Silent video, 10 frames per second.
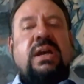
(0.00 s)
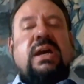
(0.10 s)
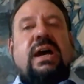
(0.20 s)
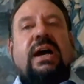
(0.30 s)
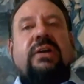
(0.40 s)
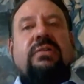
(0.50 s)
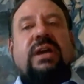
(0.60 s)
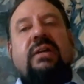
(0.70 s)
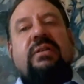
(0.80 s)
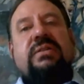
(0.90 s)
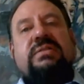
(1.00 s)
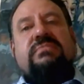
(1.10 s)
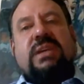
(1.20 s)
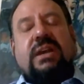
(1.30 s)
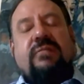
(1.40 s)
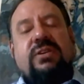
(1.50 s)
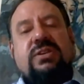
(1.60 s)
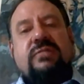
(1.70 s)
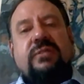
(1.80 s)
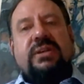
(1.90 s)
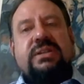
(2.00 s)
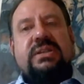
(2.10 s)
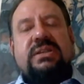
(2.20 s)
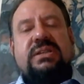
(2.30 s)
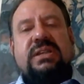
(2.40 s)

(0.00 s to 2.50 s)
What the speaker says: your current television, for instance,